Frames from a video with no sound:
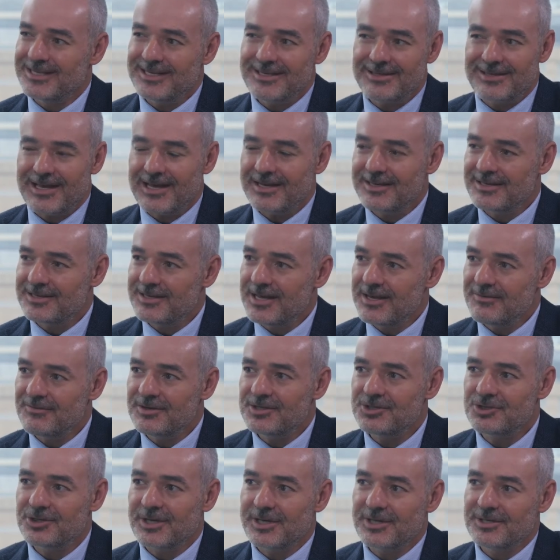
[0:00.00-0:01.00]
did that
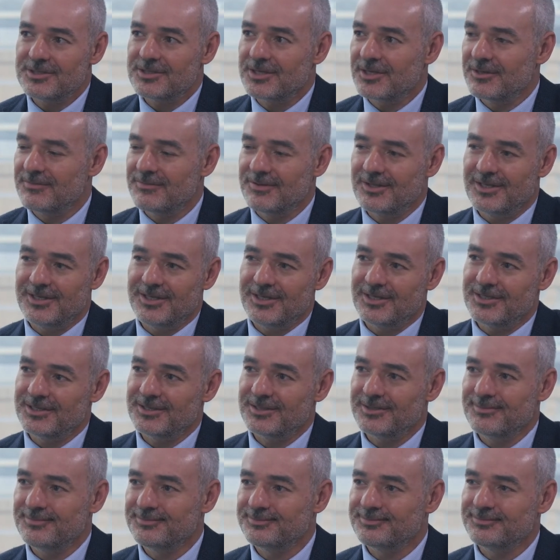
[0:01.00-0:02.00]
ever change over the
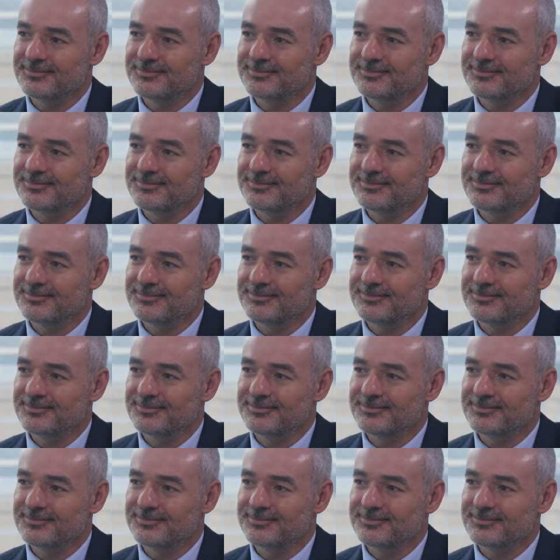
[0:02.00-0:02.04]
years?